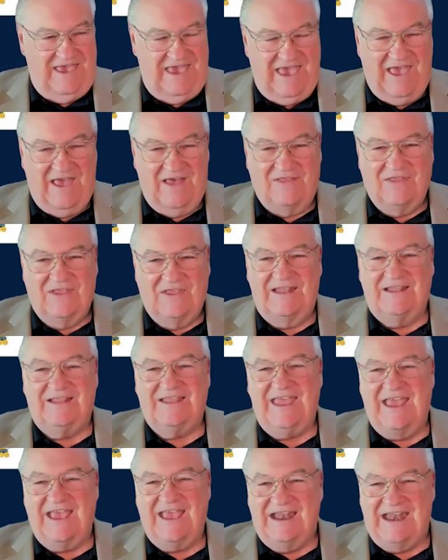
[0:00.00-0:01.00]
and that
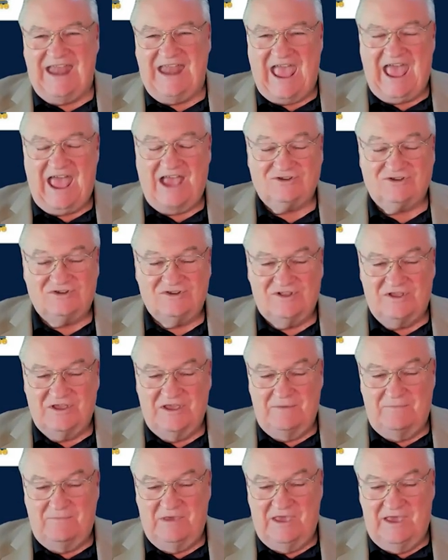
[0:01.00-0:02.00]
they can
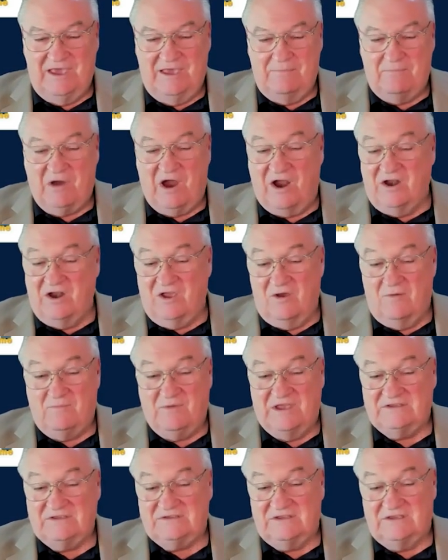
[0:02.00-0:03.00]
actually be part of your
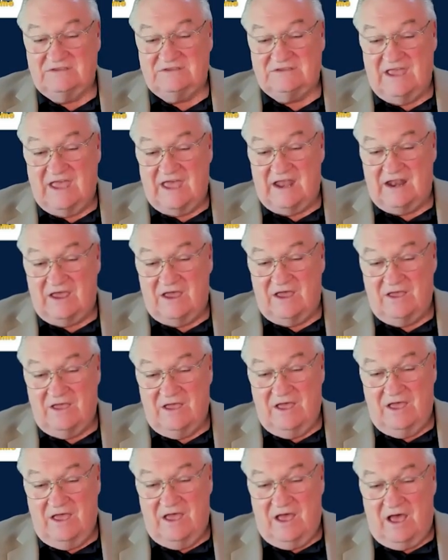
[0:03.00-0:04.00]
business at
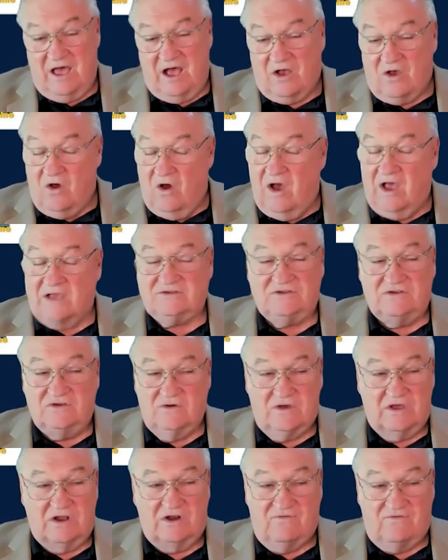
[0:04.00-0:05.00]
a cost
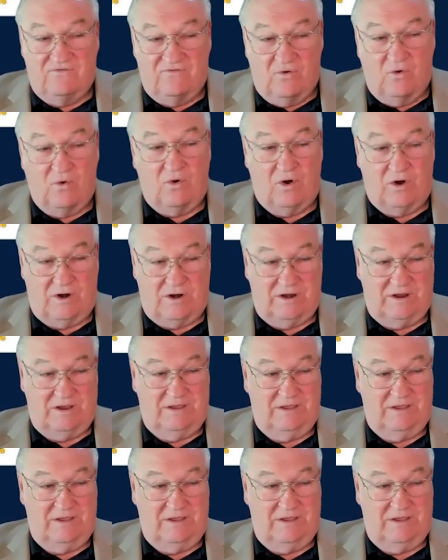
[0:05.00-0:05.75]
you can afford.